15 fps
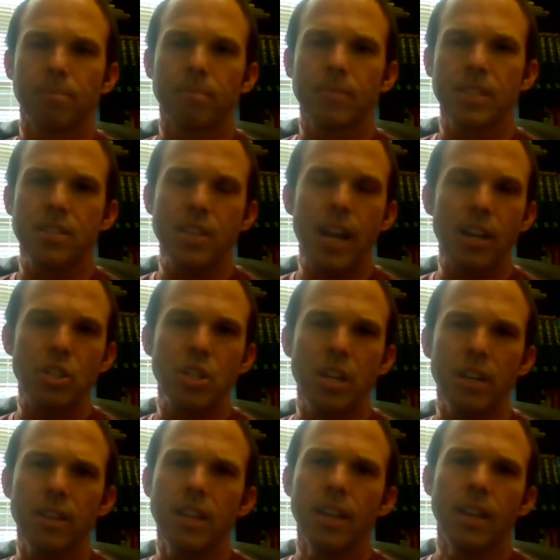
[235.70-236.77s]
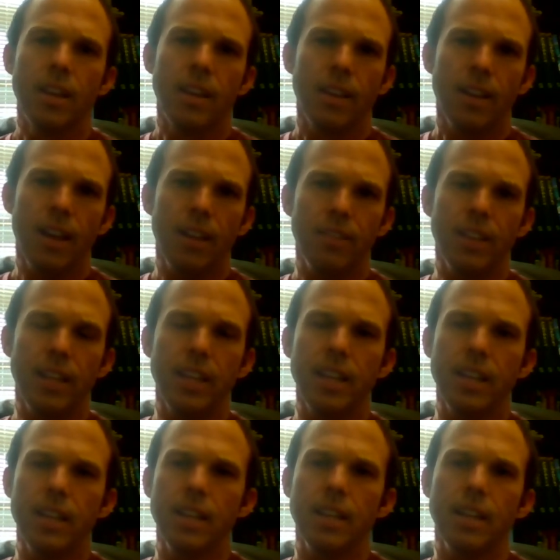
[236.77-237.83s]
section,
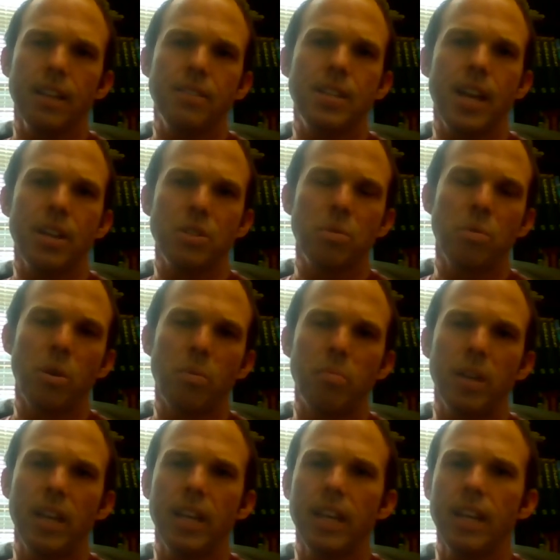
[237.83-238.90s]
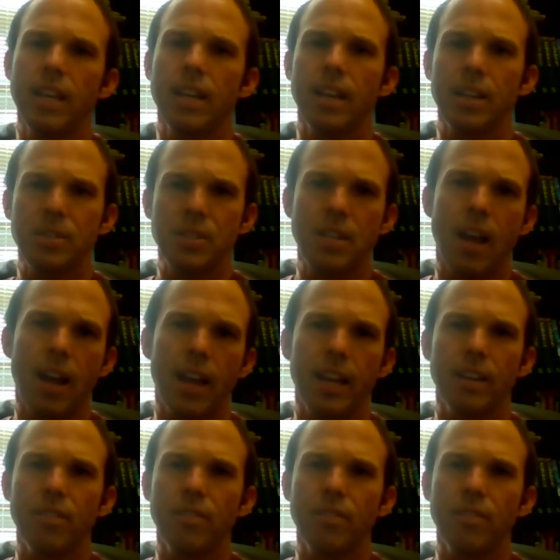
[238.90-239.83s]
the test will be assigned